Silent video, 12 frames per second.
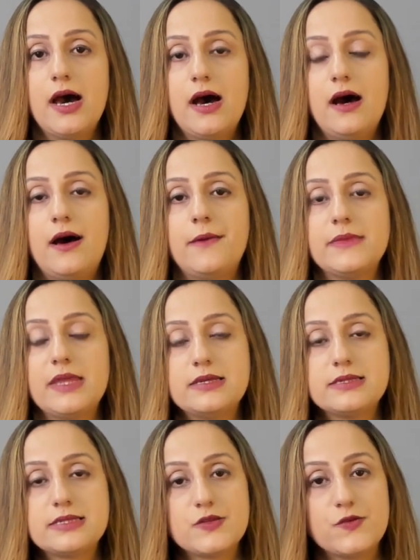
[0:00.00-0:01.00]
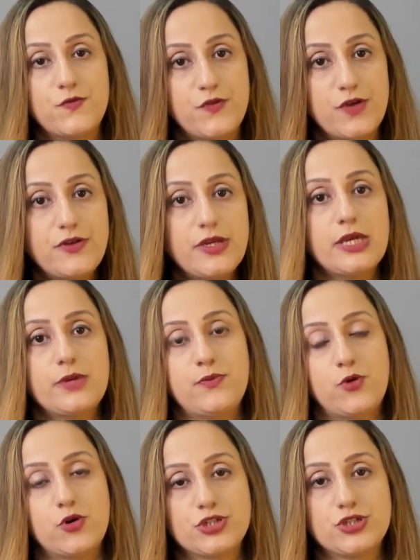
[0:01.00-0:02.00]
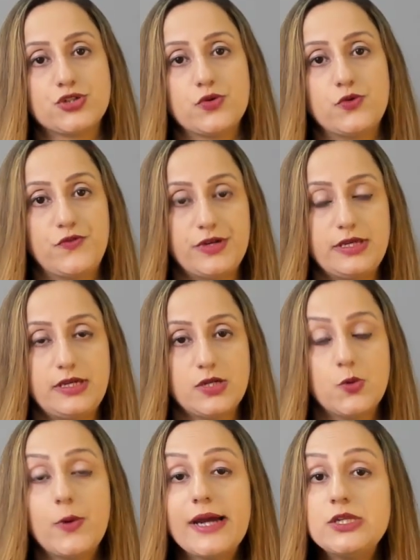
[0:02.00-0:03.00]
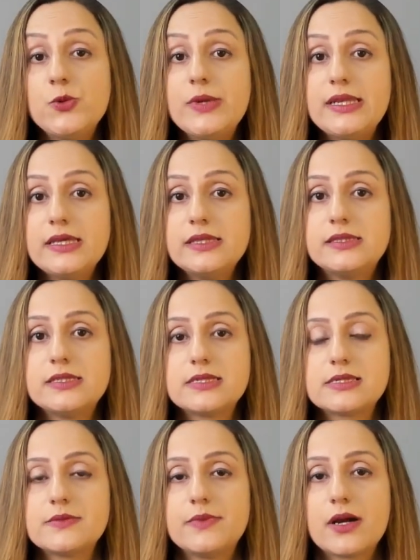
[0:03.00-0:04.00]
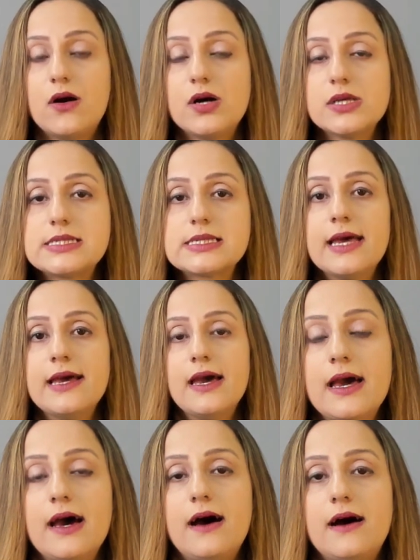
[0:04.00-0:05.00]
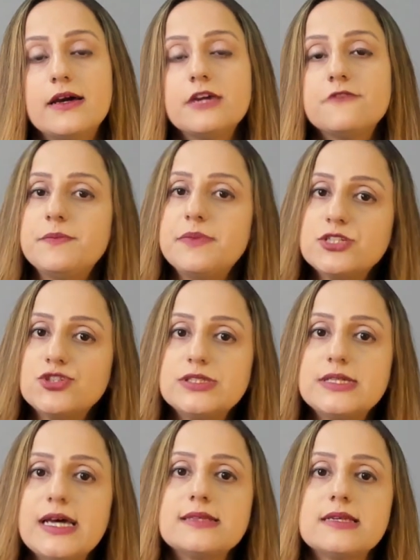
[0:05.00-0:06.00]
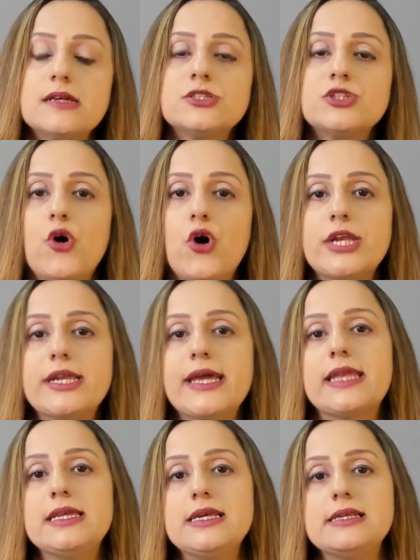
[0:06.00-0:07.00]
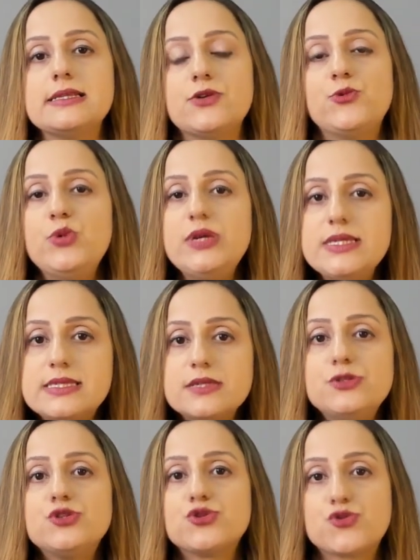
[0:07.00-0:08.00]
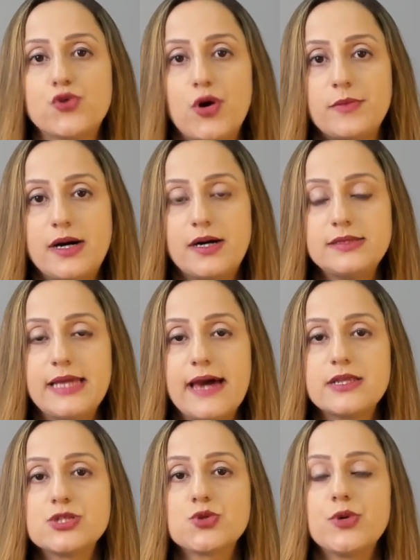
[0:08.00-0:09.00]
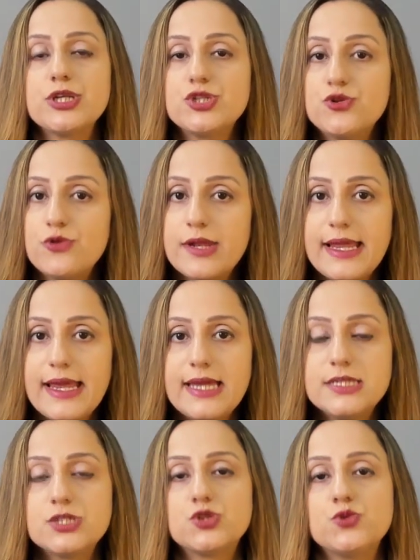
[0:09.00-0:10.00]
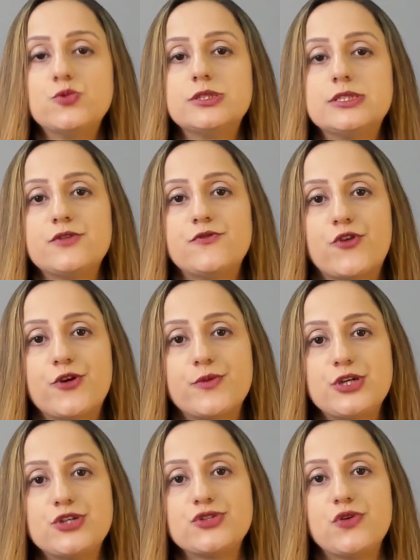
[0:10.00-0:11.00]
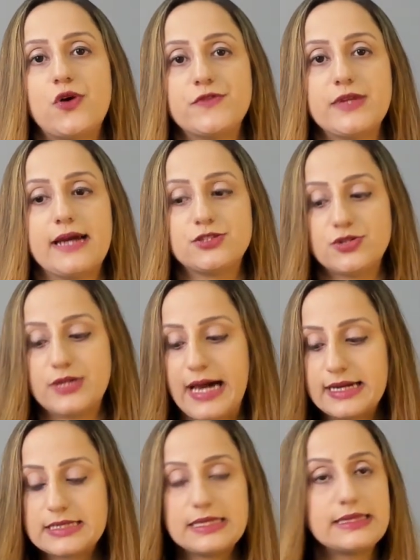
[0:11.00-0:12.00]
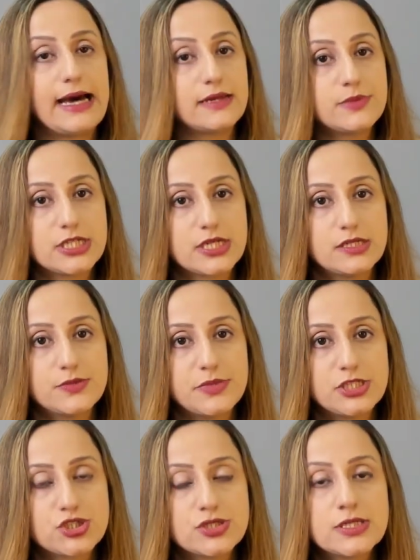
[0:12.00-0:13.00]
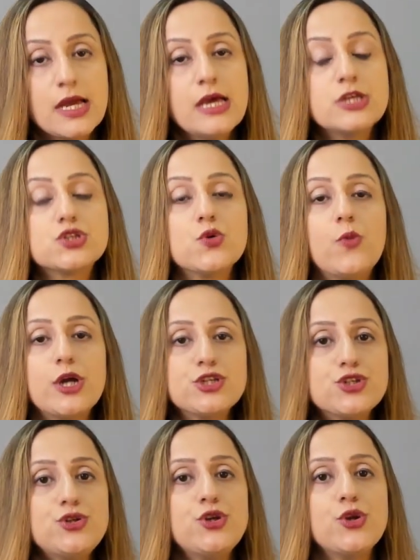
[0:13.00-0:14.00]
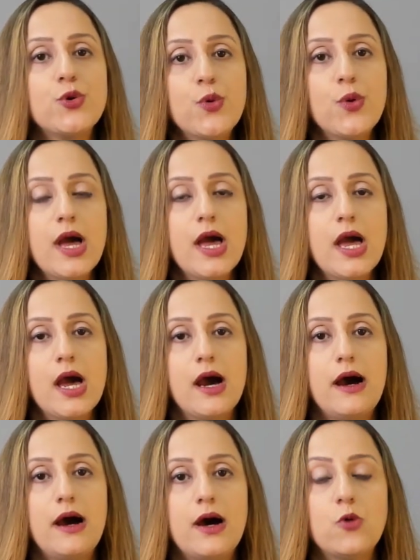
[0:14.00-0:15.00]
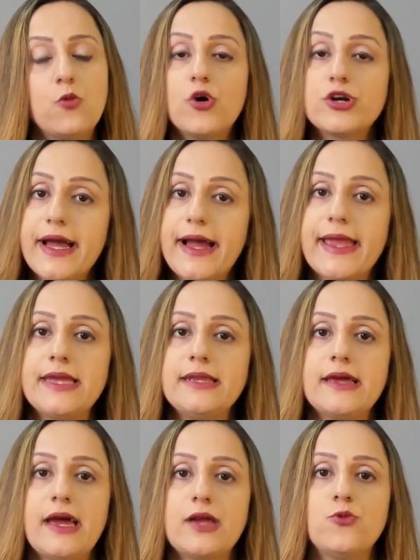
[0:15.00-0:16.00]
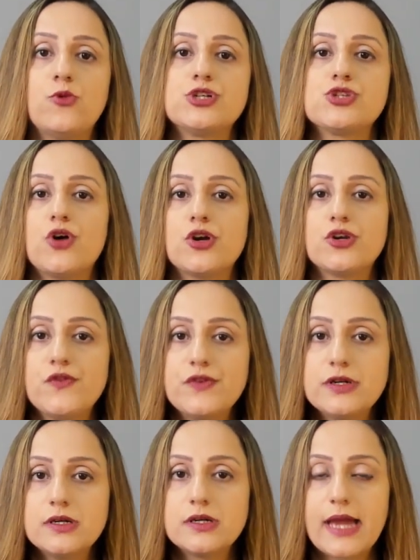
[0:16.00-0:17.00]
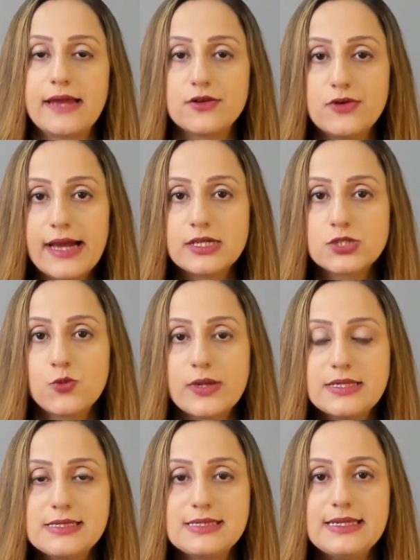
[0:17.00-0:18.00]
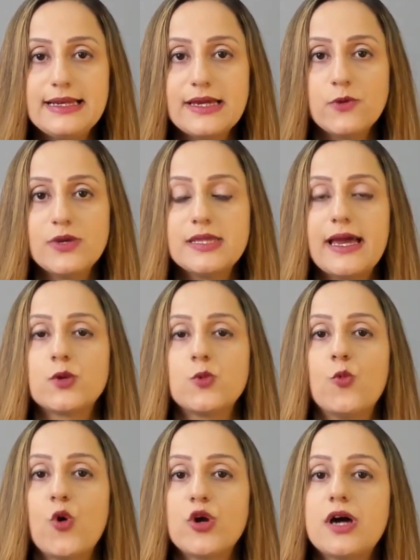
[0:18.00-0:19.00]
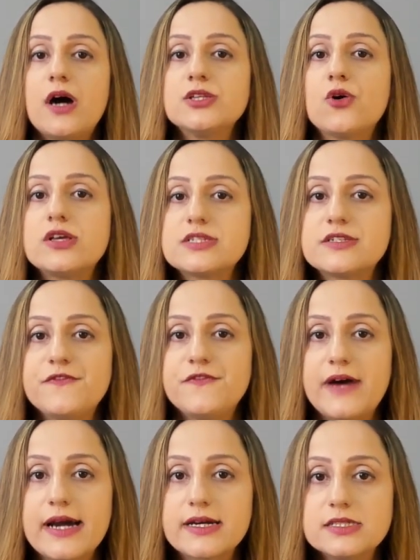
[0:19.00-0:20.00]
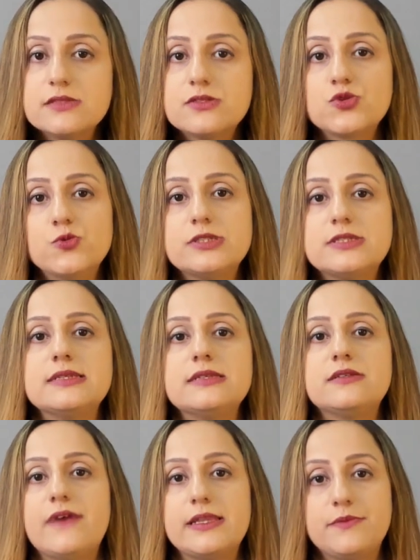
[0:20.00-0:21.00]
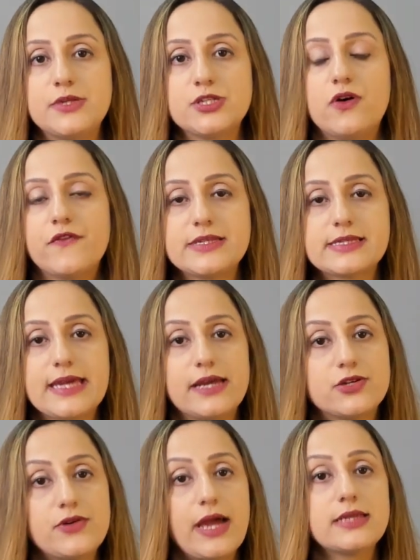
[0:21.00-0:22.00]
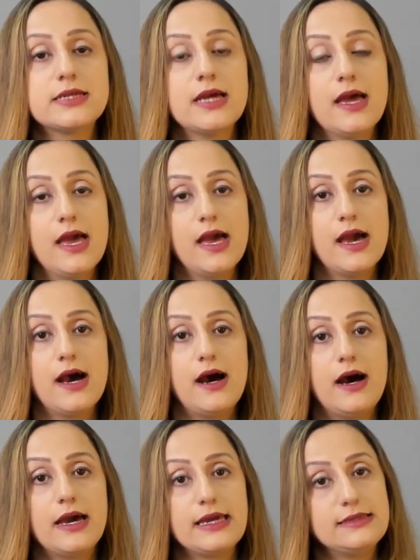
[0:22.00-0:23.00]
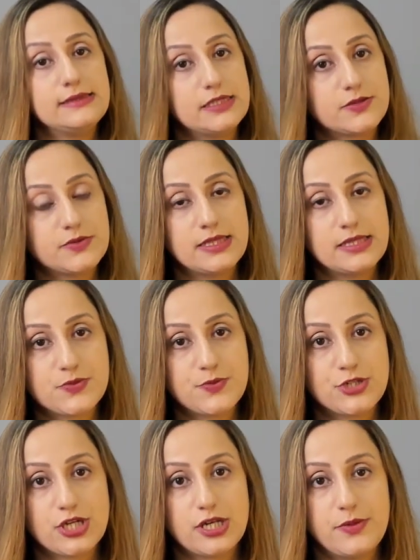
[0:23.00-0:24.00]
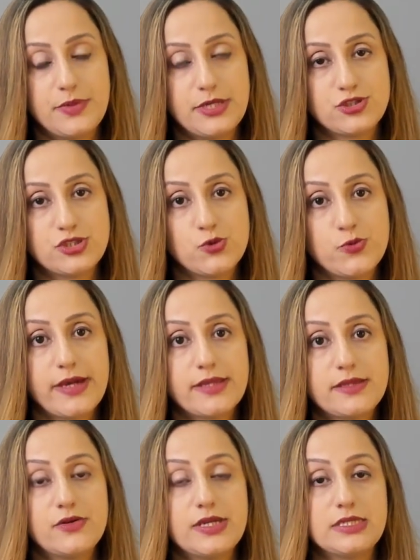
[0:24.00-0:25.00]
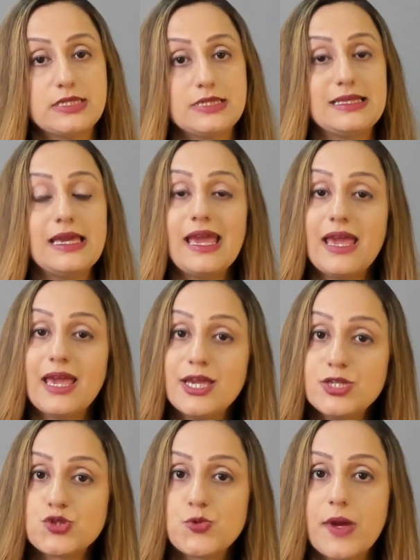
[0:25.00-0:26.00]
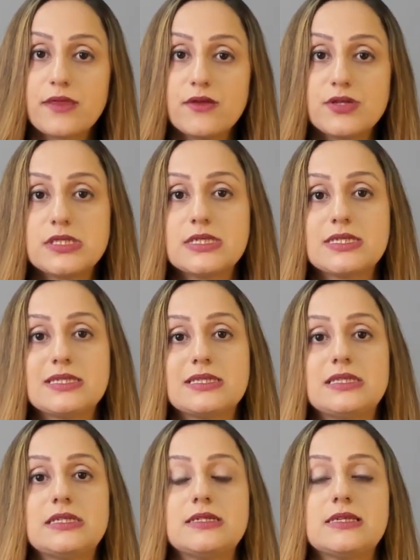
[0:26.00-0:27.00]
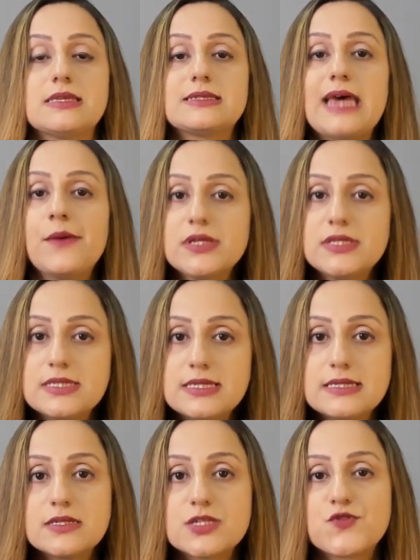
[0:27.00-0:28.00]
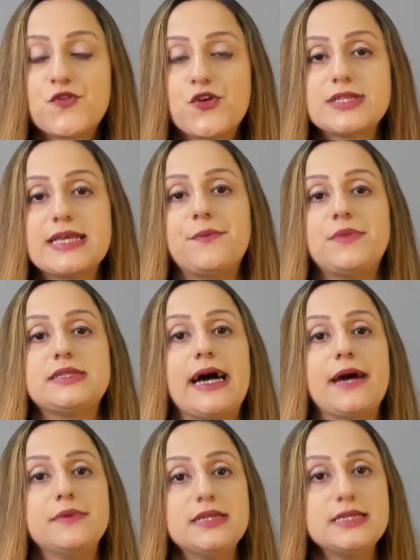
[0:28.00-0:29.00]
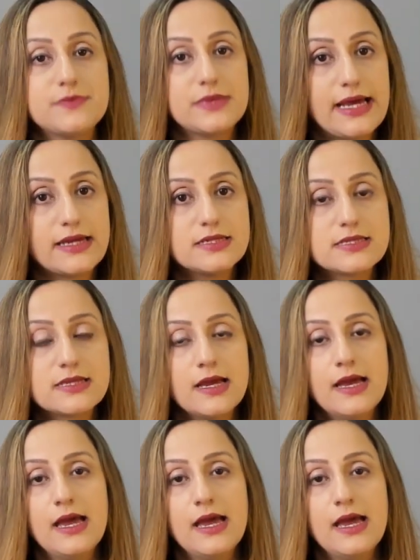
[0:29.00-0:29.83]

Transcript: um, is very important over here. Why do we need this? Because uh, if the patient has undergone any recent trauma, that is going to relate towards the formation of the cataract in that particular patient. So one should know uh, what kind and what sort of a cataract one is dealing with and what are the causative factors towards the development of this cataract uh, in, the, in this particular patient whether it is the age, whether it is the systemic diseases, for example, diabetes mellitus,